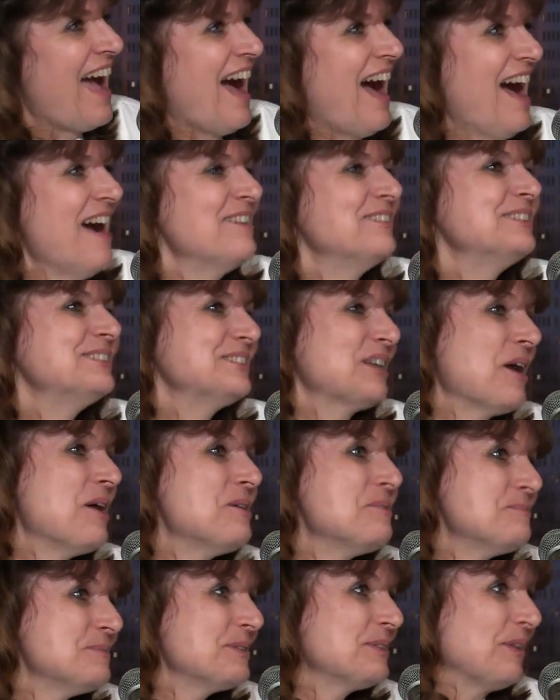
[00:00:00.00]
I was
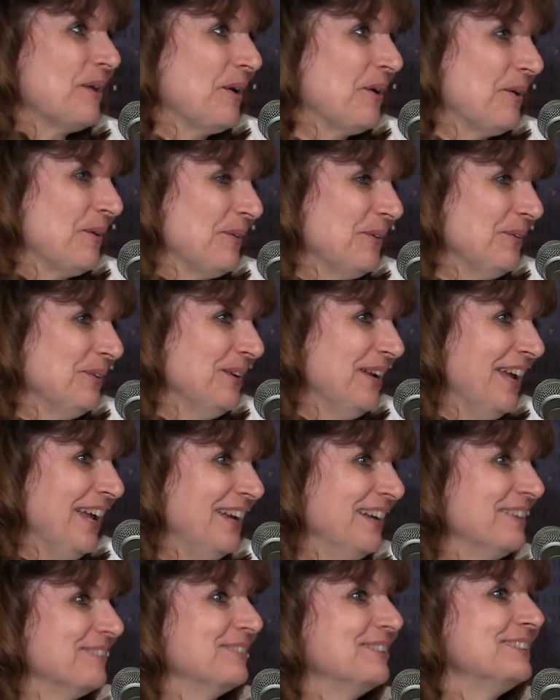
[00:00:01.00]
home alone,
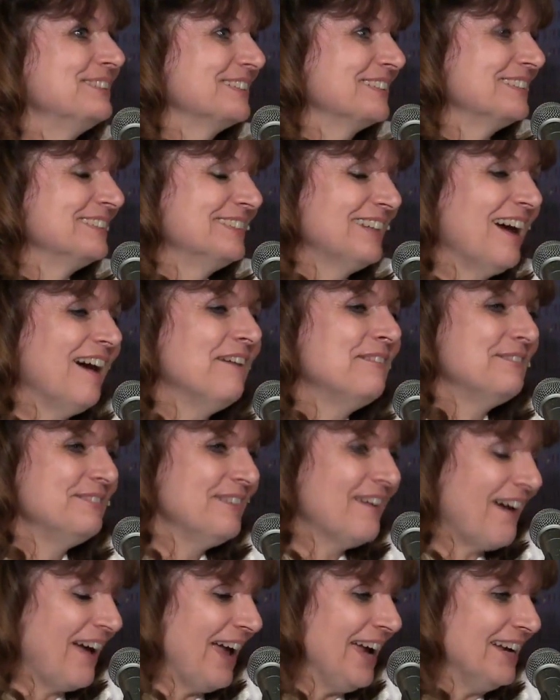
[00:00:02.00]
and it was a tough
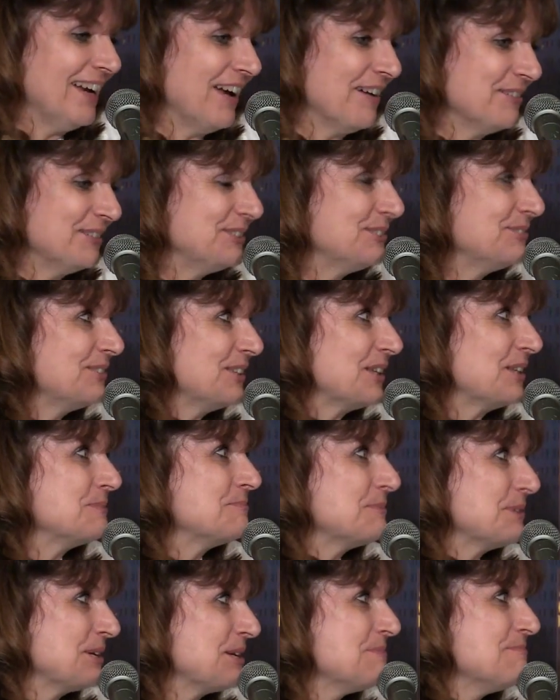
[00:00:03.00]
night. I was feeling
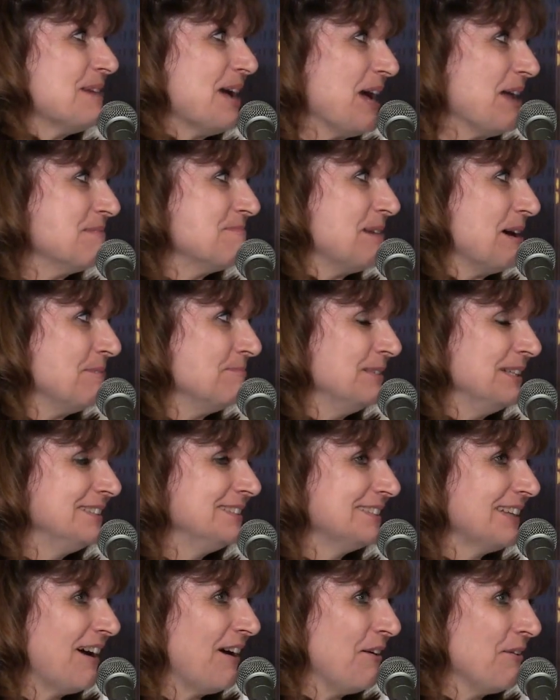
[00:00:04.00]
pretty bad about
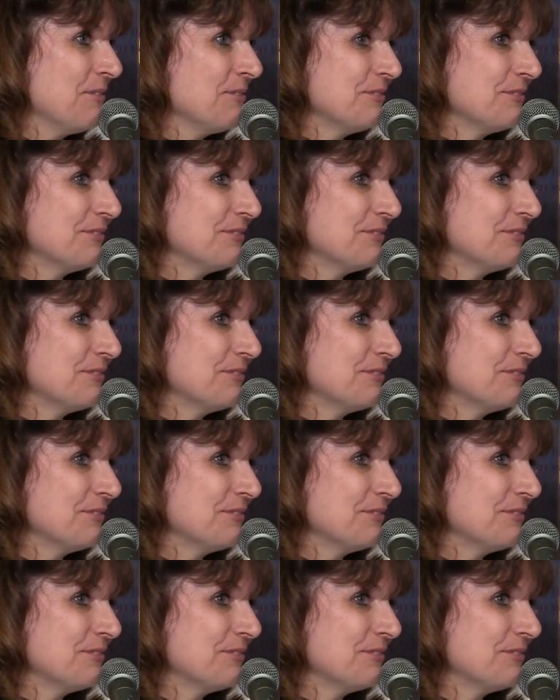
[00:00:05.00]
myself.